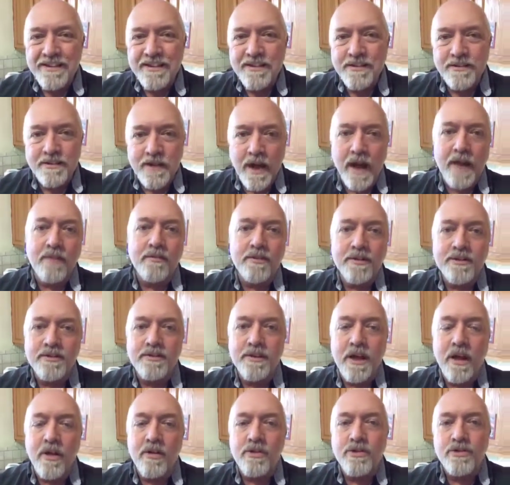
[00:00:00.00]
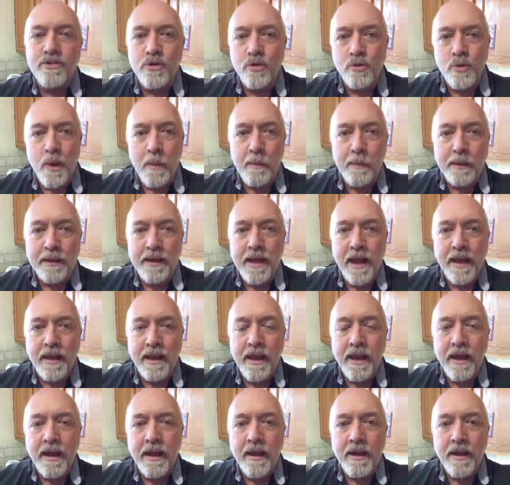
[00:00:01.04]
inside of a cell and starts replicating,